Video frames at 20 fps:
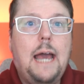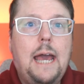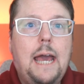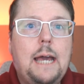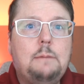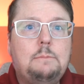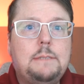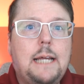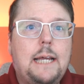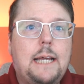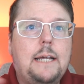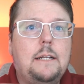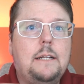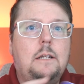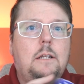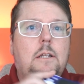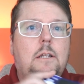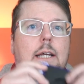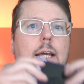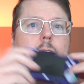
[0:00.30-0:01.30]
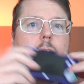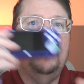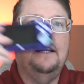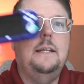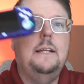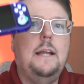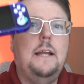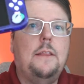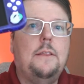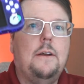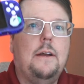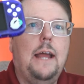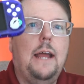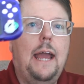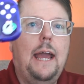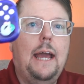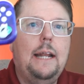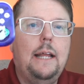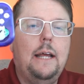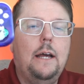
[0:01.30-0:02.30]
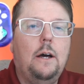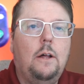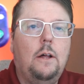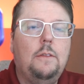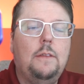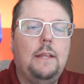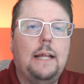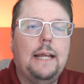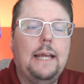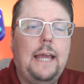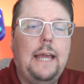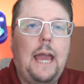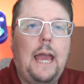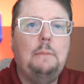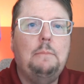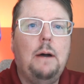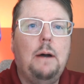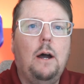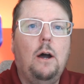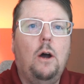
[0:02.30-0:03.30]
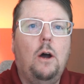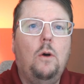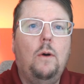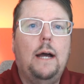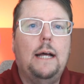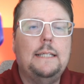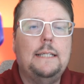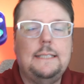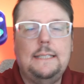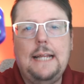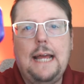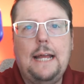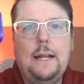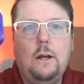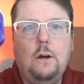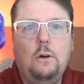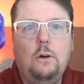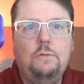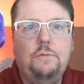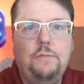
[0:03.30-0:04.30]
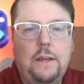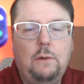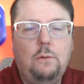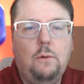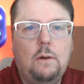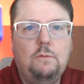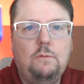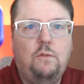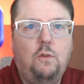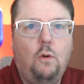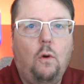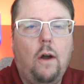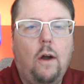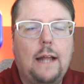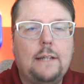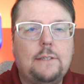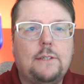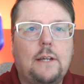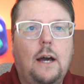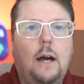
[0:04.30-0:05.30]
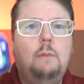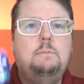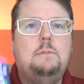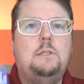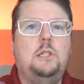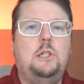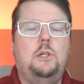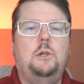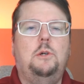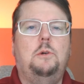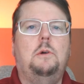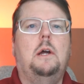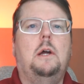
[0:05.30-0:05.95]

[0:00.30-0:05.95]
I'm taking a look at another handheld that Gamma OS Nano V14 has come to.